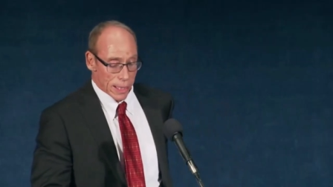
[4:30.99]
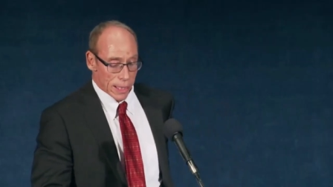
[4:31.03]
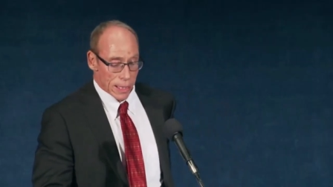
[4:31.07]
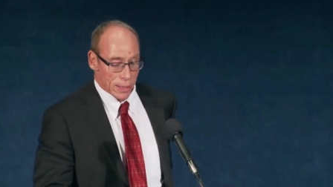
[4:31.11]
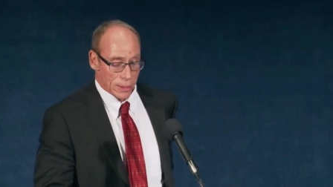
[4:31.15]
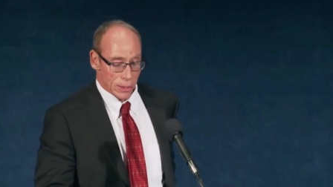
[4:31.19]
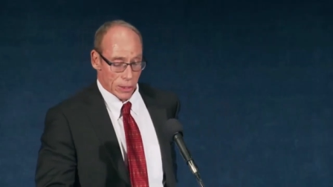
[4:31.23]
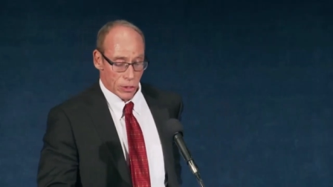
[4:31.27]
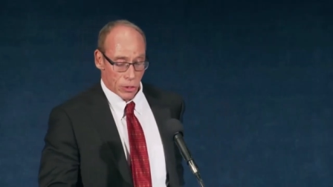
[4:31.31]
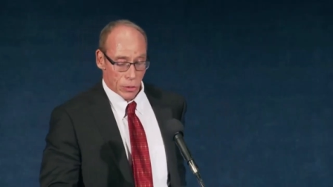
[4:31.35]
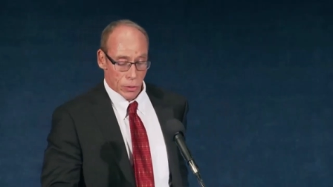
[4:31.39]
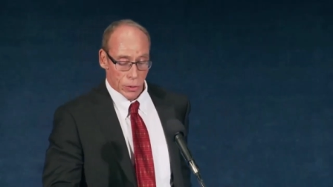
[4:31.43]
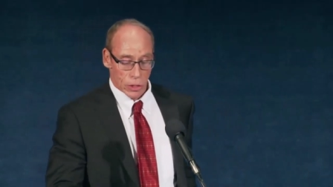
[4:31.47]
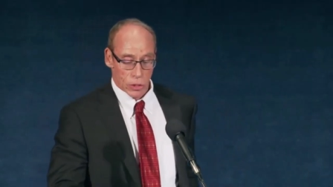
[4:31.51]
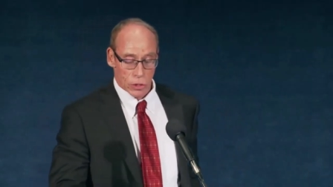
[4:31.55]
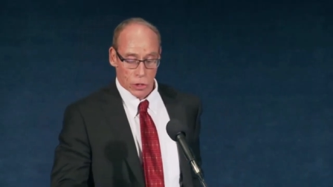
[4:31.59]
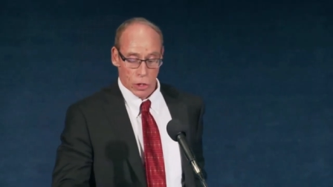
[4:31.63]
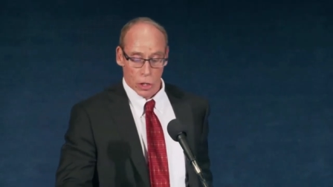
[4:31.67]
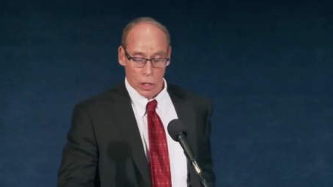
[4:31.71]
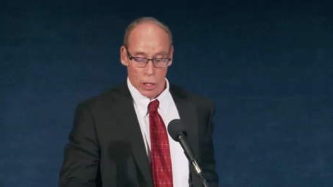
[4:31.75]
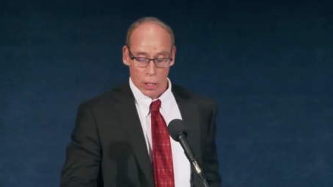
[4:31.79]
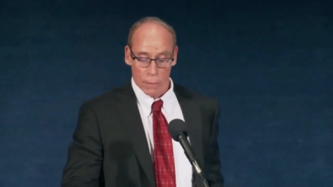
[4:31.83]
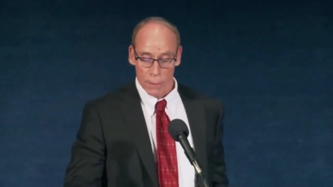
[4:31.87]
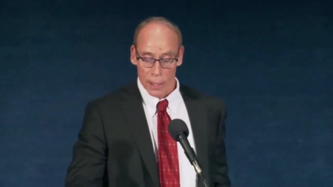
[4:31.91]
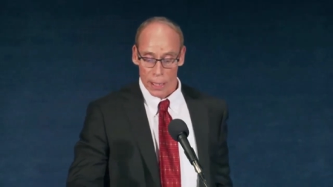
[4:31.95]
He's a U.S.
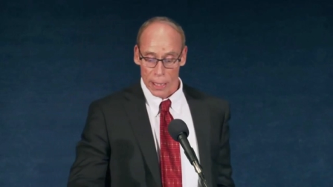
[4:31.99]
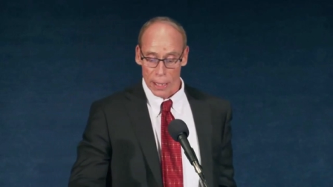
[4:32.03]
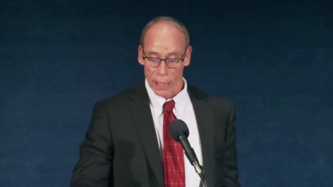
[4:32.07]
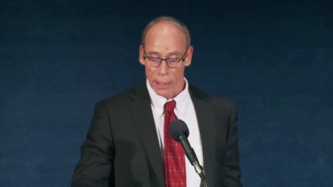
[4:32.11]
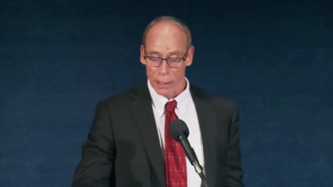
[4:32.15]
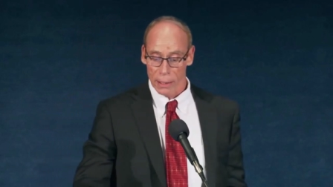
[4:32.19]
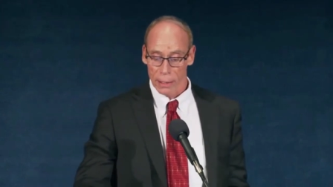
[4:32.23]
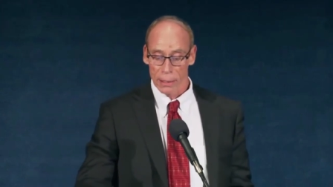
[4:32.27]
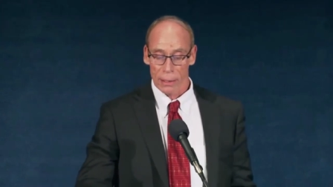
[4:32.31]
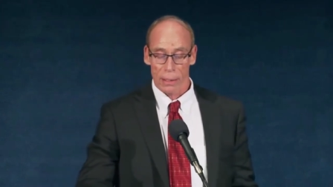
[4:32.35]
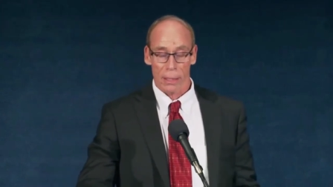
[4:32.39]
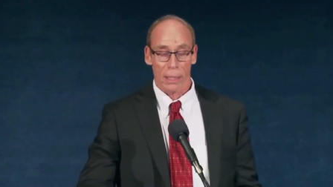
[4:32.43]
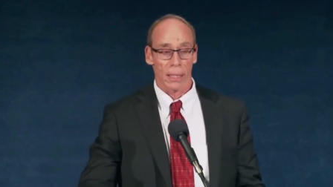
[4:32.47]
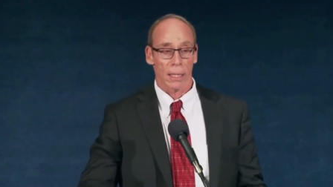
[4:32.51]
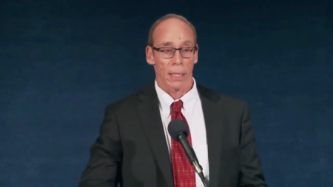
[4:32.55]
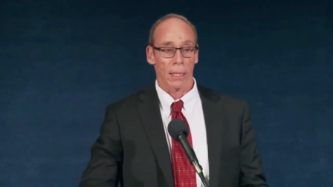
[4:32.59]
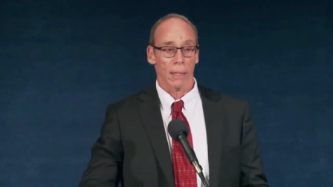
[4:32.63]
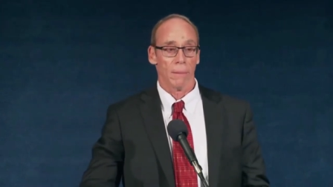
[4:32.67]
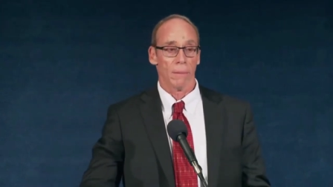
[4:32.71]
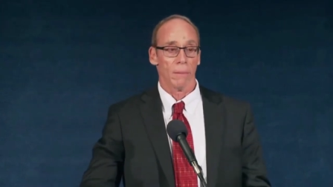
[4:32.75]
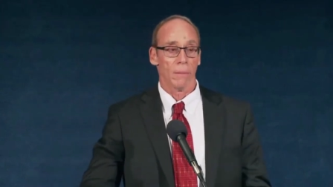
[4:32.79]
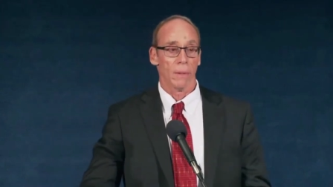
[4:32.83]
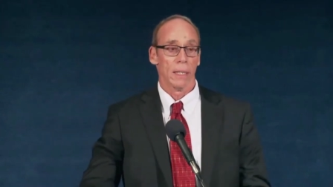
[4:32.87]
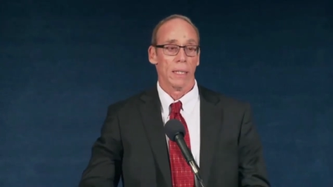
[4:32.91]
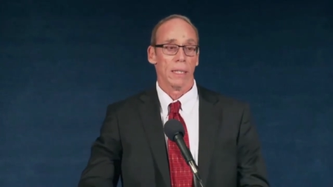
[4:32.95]
Army
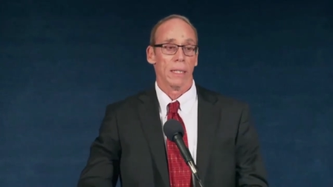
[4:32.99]
uh,